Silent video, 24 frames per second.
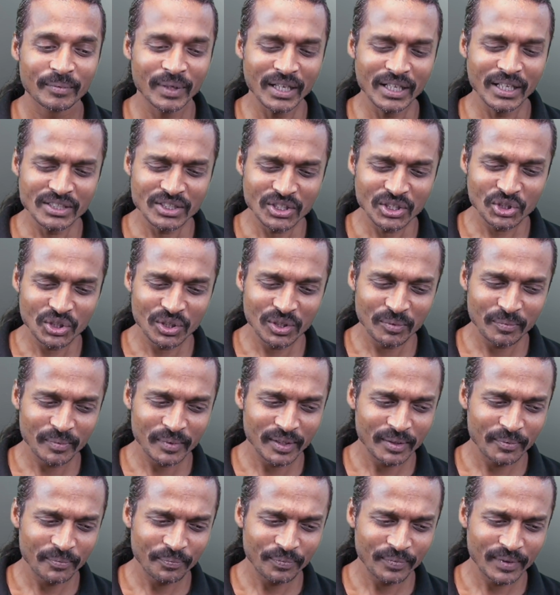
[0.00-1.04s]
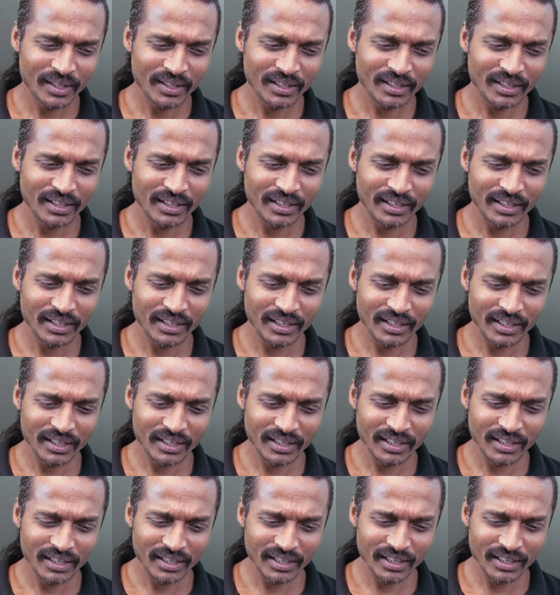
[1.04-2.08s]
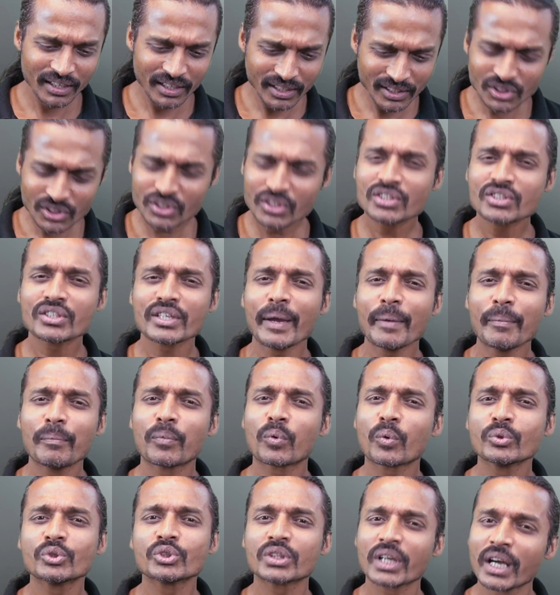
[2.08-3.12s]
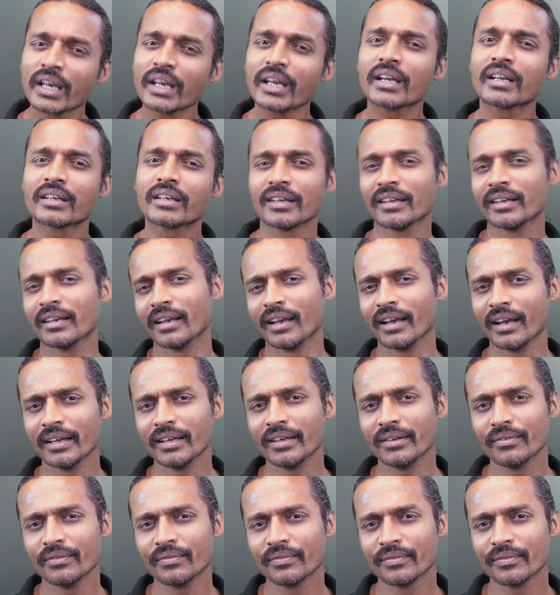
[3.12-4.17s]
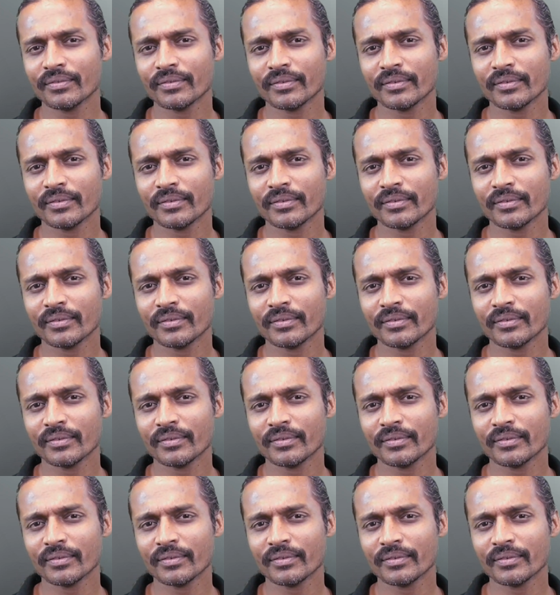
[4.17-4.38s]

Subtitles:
Well, ladies and gentlemen, is this approach correct in life?